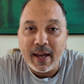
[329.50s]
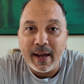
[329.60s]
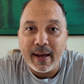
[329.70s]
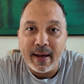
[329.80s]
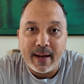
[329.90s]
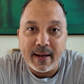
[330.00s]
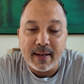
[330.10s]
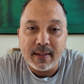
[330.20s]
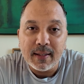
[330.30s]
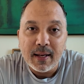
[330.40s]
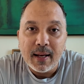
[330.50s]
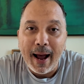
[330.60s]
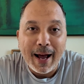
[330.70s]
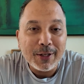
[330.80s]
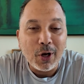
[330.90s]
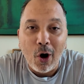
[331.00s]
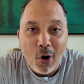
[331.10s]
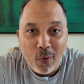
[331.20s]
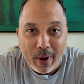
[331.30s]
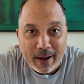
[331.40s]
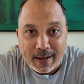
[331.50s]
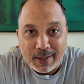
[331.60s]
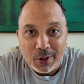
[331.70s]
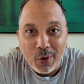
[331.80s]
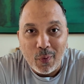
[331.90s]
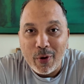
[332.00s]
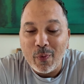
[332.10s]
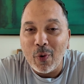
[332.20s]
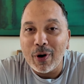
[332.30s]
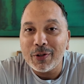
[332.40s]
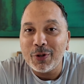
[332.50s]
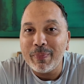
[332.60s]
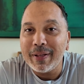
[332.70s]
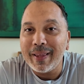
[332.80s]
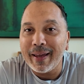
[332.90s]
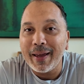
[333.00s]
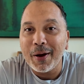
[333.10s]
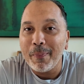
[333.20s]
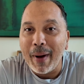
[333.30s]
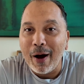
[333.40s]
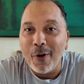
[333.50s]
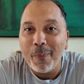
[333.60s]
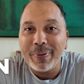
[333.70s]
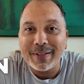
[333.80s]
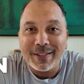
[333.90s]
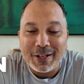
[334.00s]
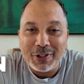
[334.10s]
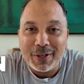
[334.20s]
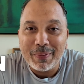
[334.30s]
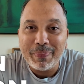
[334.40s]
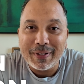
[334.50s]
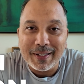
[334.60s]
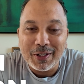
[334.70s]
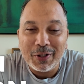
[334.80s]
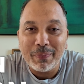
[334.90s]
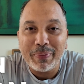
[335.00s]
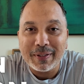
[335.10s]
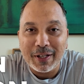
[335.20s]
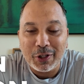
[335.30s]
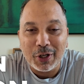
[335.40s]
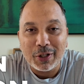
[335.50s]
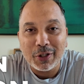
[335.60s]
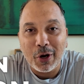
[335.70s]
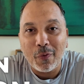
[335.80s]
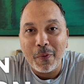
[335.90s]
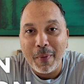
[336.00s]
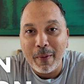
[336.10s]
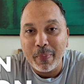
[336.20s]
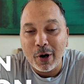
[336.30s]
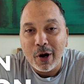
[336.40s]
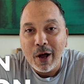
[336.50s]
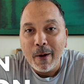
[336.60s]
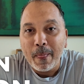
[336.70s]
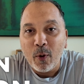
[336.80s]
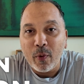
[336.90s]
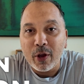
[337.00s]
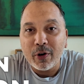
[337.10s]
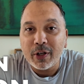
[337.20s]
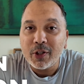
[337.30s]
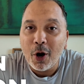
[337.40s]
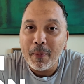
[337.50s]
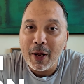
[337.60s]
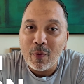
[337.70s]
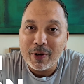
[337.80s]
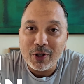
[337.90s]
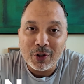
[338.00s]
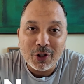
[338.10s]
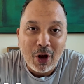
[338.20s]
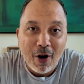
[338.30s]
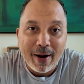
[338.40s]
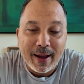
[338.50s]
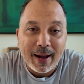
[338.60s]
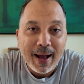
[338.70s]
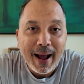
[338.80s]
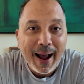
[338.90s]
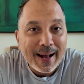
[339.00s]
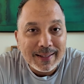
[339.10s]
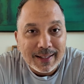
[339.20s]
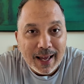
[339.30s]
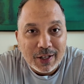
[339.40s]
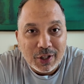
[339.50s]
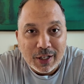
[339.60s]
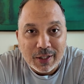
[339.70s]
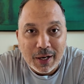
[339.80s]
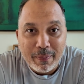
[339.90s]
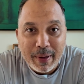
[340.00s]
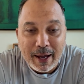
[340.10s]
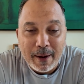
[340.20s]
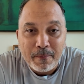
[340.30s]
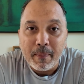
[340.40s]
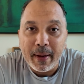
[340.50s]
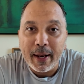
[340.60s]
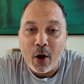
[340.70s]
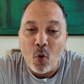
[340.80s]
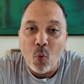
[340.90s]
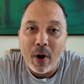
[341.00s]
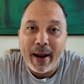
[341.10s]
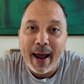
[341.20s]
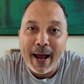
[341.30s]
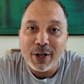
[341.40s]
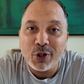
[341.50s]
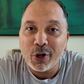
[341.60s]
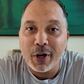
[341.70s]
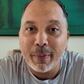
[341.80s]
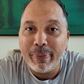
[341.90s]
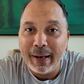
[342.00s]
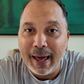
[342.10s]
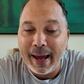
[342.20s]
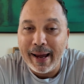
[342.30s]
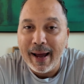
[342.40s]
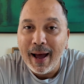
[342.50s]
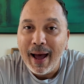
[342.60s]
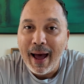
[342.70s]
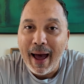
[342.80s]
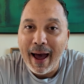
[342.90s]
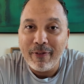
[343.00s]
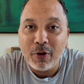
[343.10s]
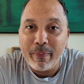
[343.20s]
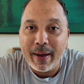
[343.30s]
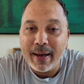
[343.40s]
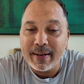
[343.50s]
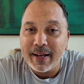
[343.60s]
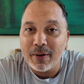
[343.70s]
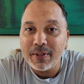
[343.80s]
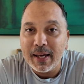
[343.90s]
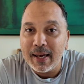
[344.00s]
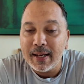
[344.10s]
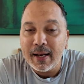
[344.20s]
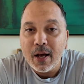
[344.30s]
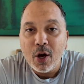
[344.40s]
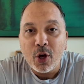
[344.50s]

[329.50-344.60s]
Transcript: thing is, as always, we want to be thinking about position, position, position. So remember, when you're determining what your starting hand selection is going to be, meaning what hands you're going to play after being dealt in,